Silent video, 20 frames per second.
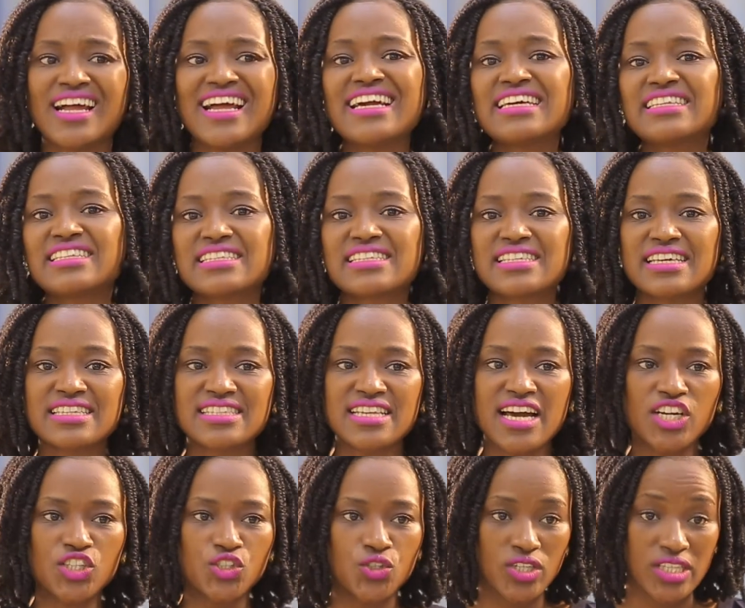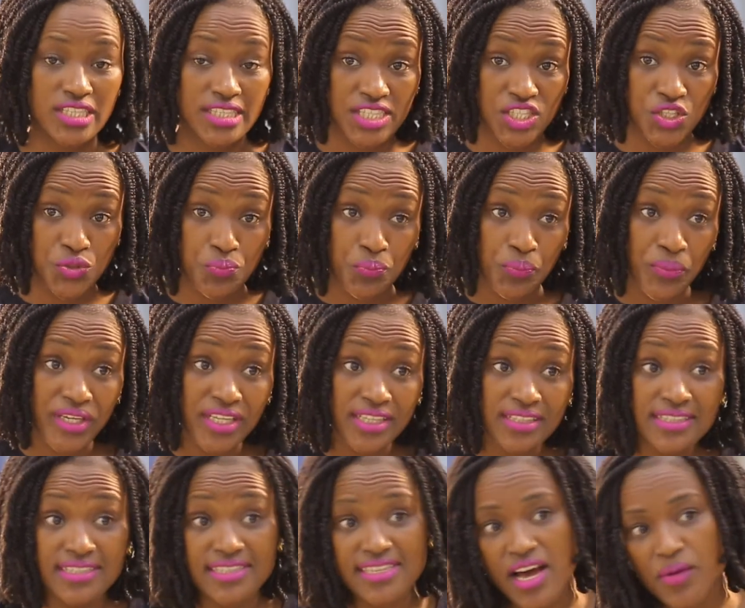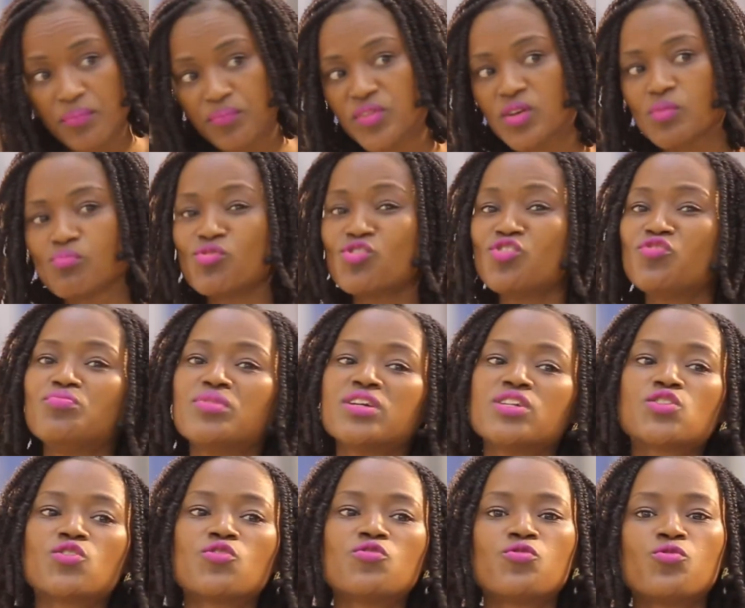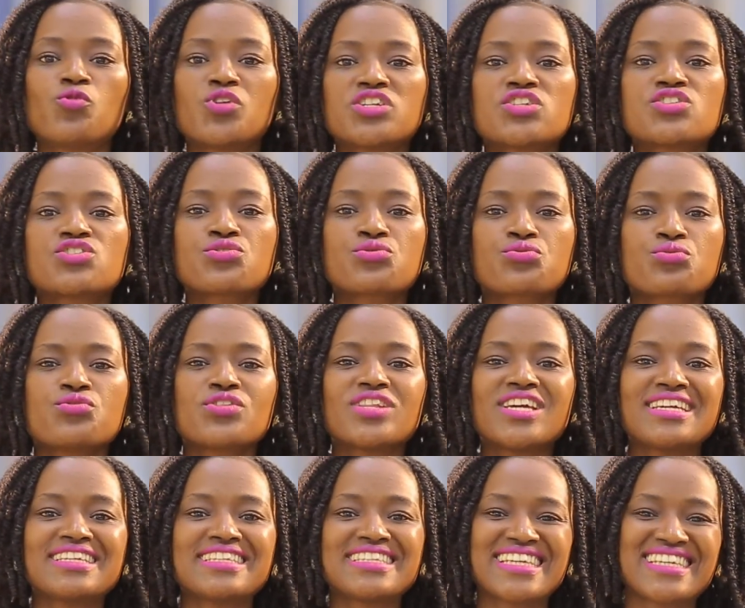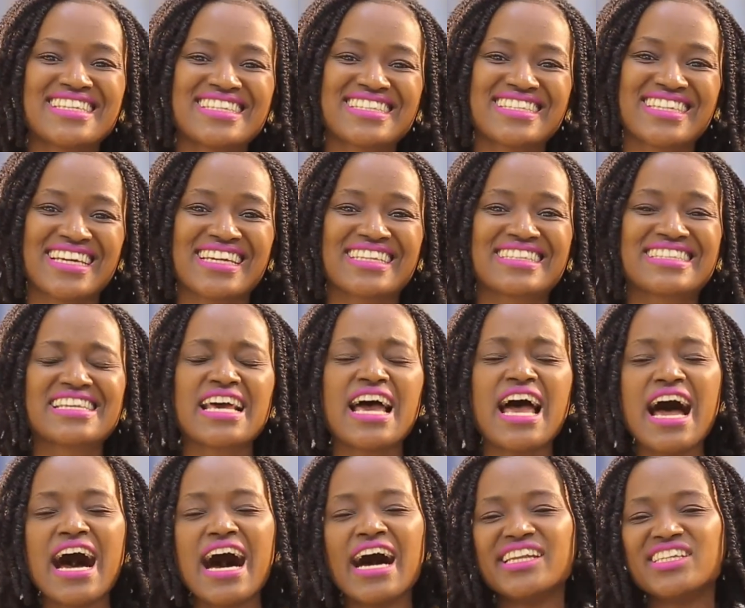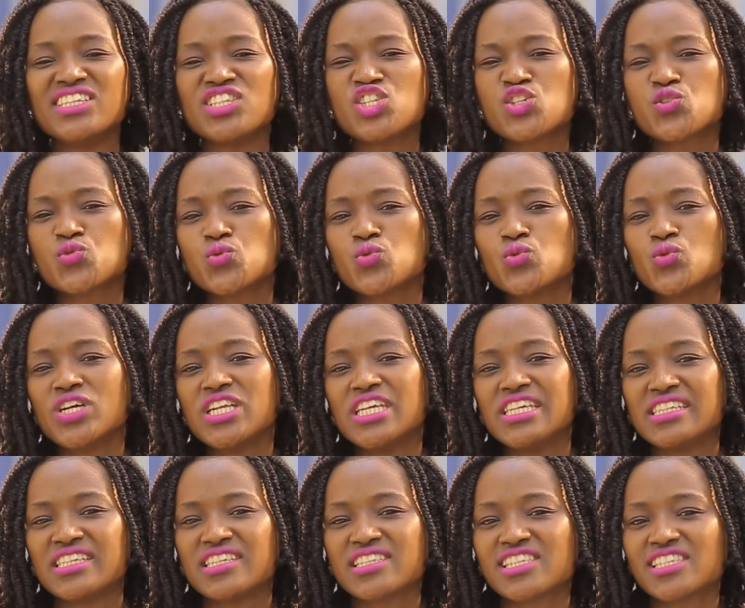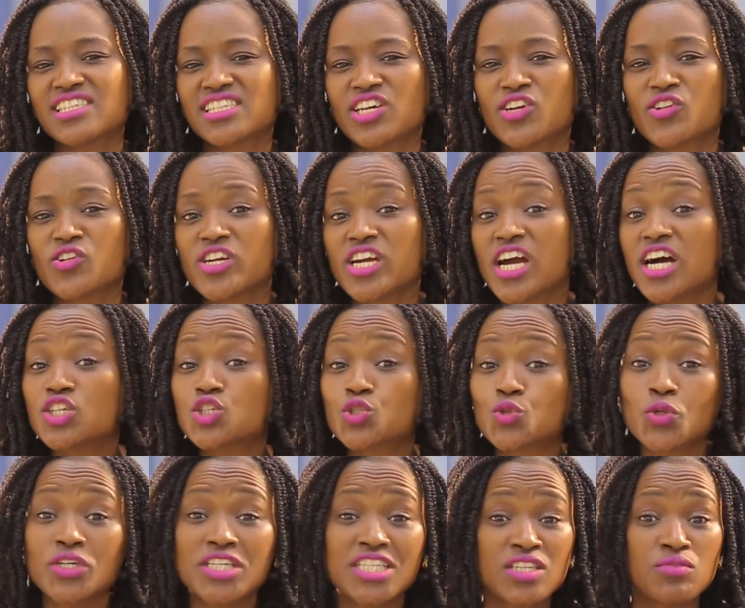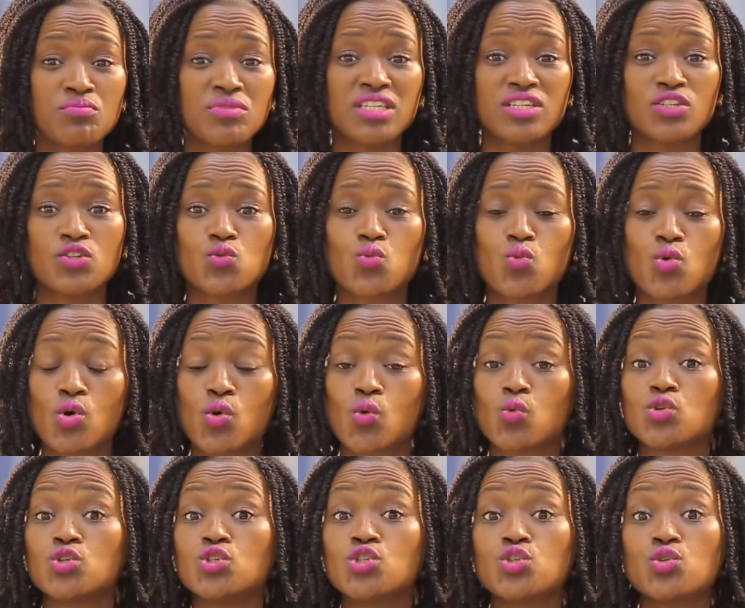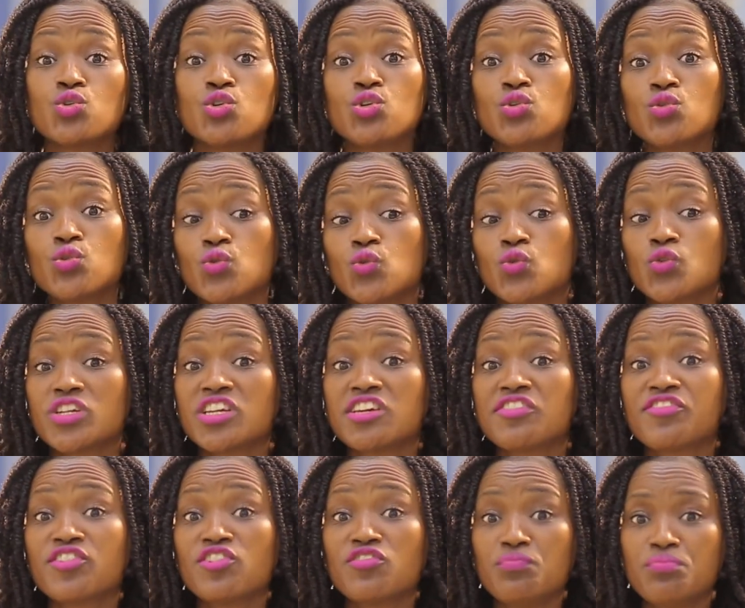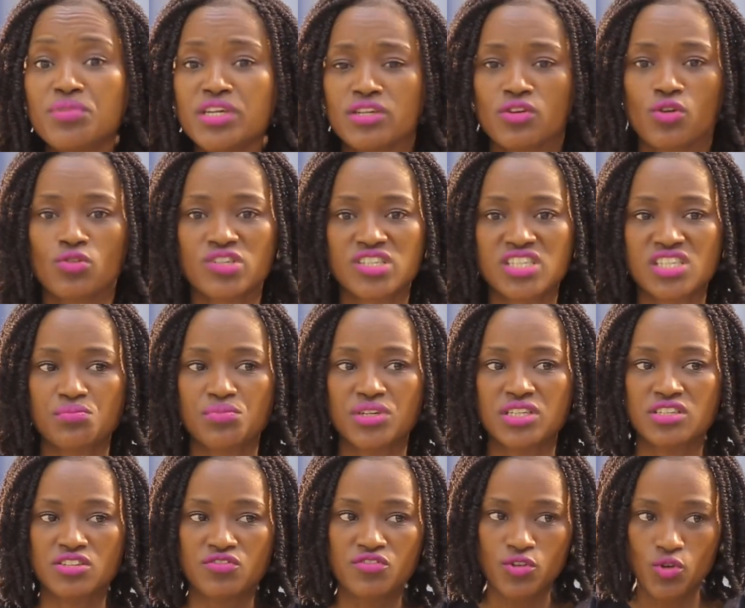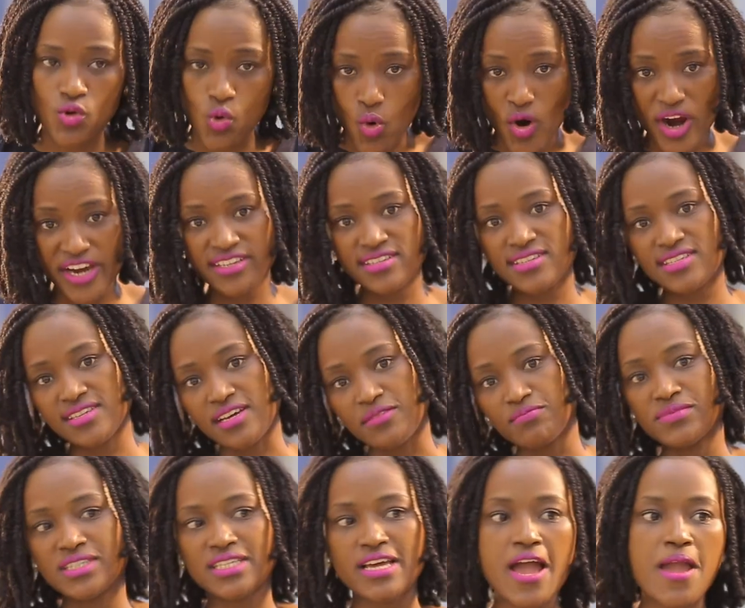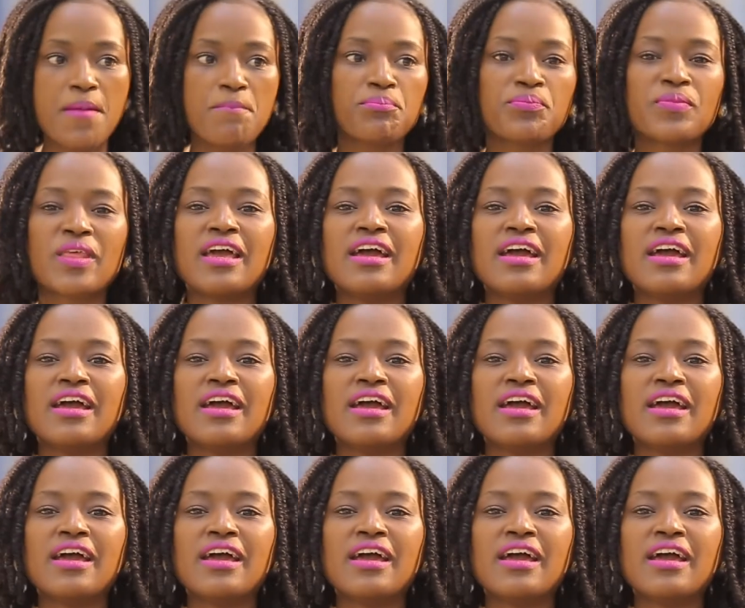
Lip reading: Exercise actually speeds up the movement of waste through the intestines, and it's really necessary. A 20-minute walk would do you good if you've been constipated for quite some time.